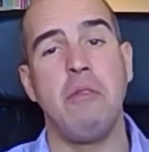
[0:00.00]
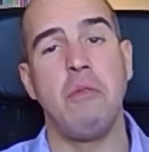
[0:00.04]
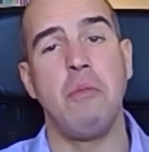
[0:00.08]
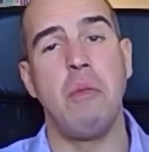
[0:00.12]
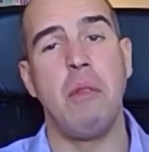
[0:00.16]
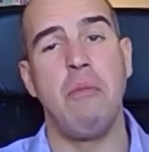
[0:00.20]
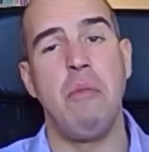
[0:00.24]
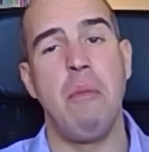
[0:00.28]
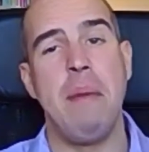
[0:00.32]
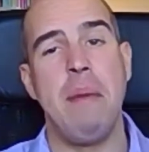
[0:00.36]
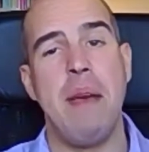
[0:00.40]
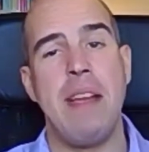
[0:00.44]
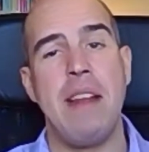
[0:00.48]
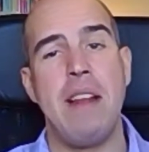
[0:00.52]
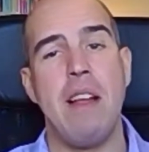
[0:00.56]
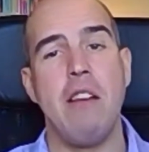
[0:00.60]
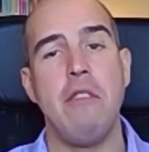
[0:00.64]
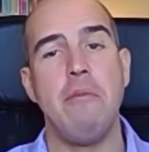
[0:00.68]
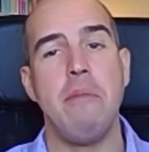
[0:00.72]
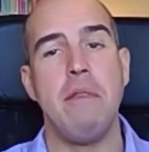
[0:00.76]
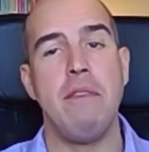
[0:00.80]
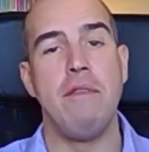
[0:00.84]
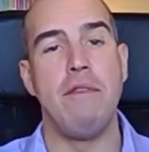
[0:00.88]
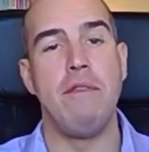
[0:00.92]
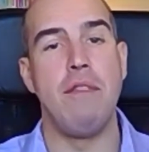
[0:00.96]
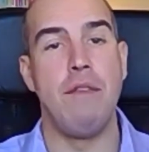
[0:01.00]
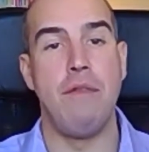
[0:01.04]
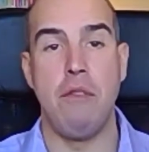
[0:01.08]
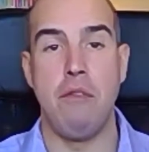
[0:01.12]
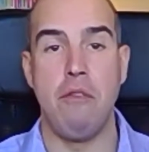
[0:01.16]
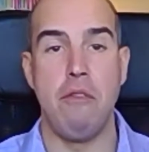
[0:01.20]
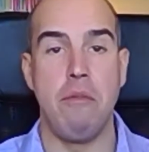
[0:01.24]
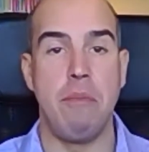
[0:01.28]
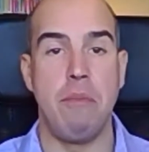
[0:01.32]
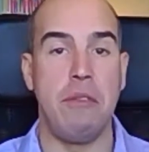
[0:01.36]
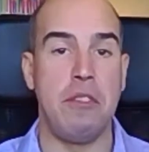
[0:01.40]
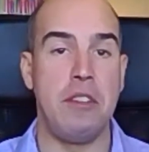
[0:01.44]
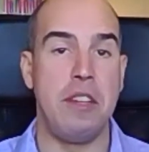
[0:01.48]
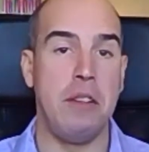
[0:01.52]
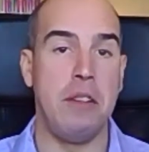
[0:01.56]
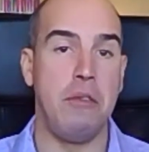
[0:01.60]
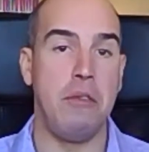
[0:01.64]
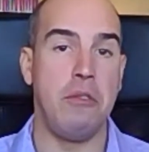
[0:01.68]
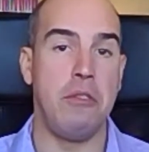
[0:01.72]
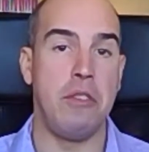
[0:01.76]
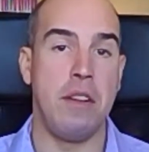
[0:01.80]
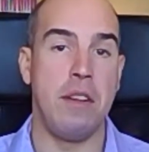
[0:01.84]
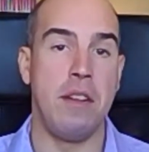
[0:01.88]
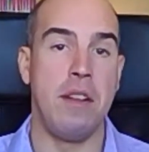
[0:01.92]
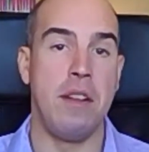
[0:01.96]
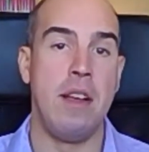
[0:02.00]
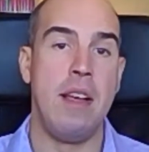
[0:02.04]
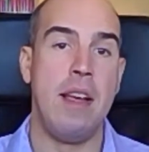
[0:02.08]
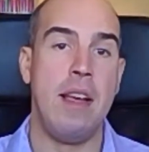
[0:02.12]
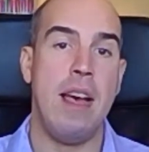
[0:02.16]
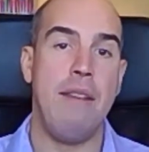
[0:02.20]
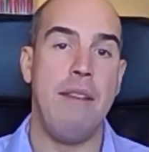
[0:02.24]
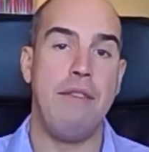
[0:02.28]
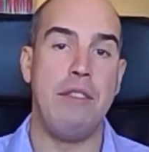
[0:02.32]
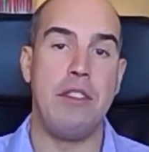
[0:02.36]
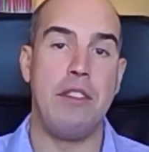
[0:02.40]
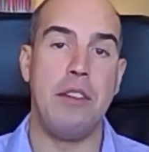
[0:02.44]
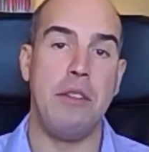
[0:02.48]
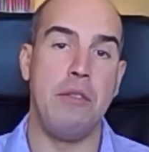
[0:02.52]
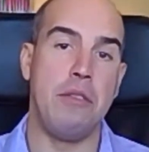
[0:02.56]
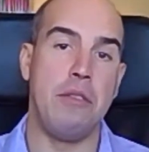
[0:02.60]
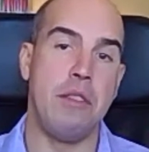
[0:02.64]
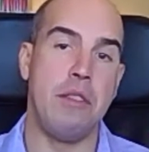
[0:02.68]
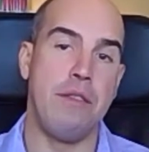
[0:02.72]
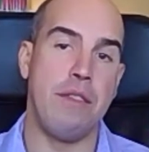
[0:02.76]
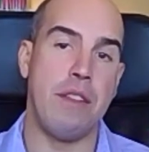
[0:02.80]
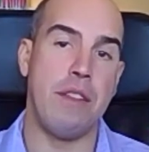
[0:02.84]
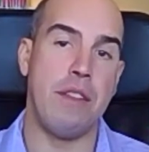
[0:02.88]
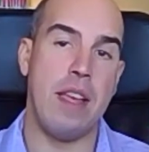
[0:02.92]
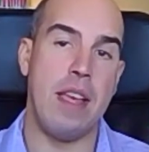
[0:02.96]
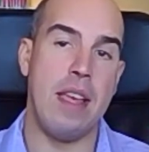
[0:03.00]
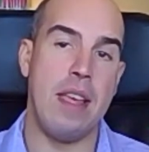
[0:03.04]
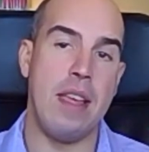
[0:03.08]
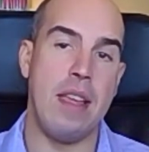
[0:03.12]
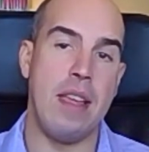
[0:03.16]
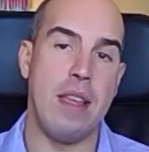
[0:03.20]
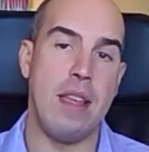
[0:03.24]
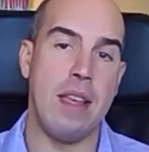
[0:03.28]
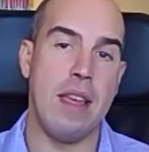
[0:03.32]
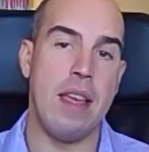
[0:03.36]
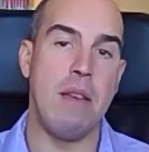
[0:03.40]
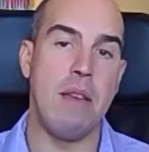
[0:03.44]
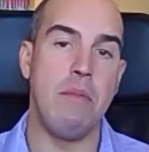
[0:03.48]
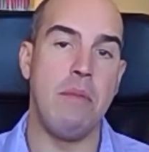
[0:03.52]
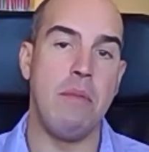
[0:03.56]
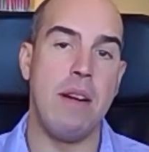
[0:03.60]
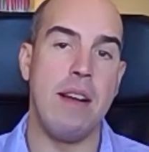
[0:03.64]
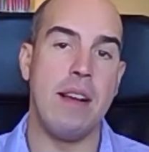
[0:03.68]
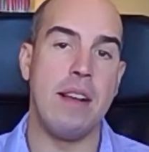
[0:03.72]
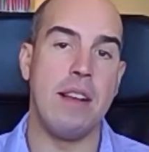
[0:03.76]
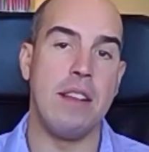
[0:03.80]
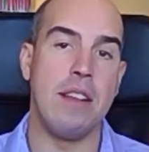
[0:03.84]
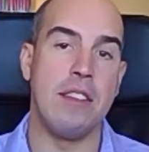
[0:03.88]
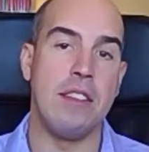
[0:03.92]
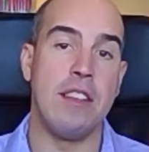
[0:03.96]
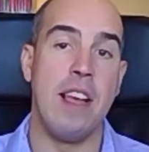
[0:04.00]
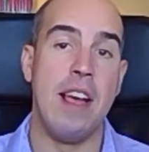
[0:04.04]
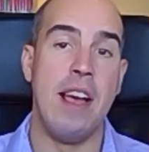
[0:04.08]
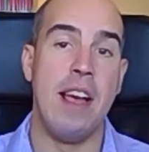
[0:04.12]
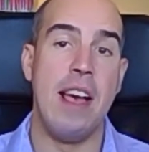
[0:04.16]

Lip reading: will remain open for vulnerable children and for children of key workers.